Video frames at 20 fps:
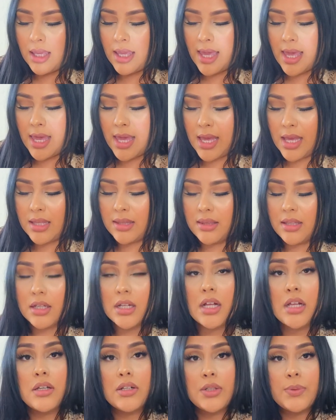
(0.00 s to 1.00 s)
And the
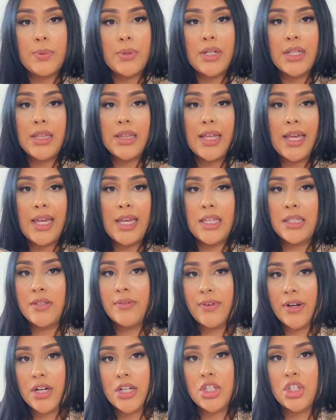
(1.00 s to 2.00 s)
color is pretty light. It's
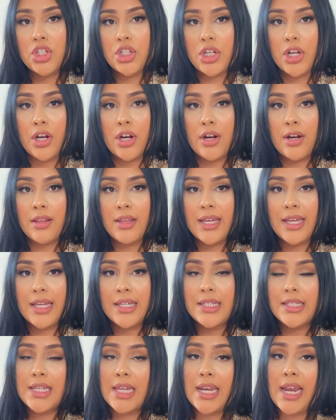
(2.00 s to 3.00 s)
very sheer. Like
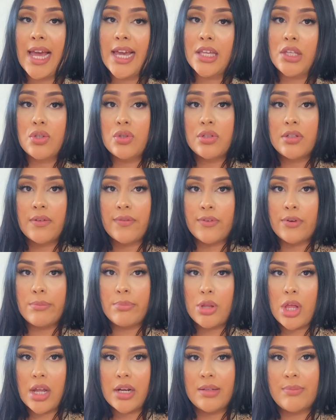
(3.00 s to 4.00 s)
I said, I use it for
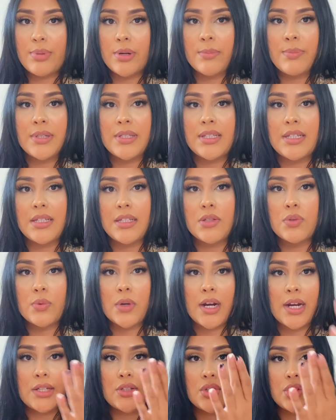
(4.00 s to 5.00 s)
blotting purposes
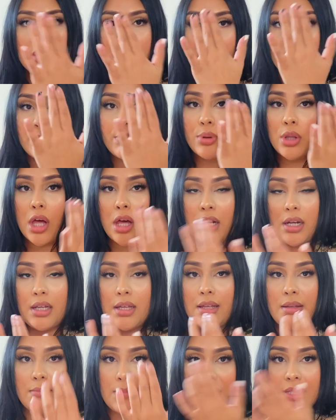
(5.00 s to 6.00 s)
where I just like blot
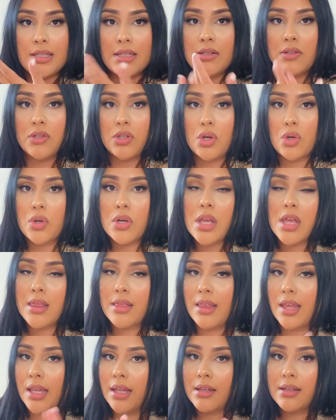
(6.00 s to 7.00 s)
it in my T-zone
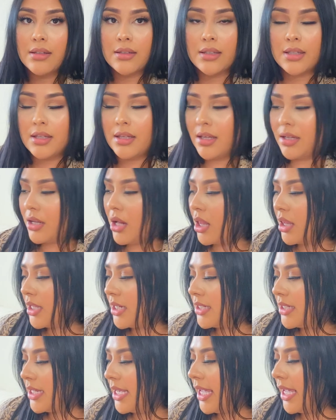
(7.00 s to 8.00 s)
and like call
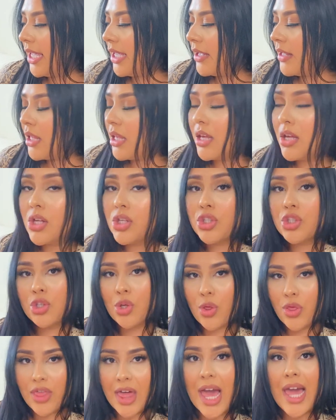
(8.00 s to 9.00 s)
it a day.
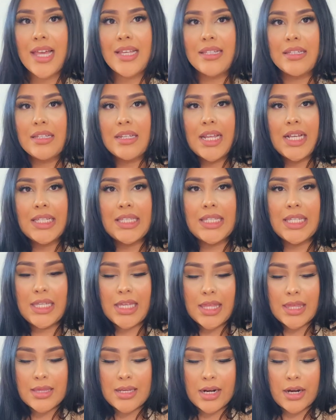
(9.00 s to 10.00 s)
So that is the next thing
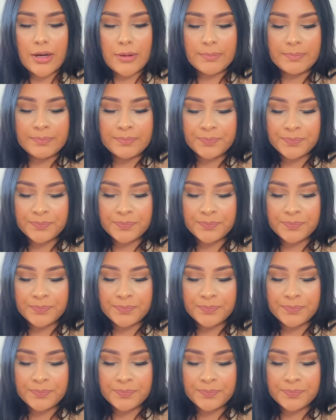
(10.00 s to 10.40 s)
in there.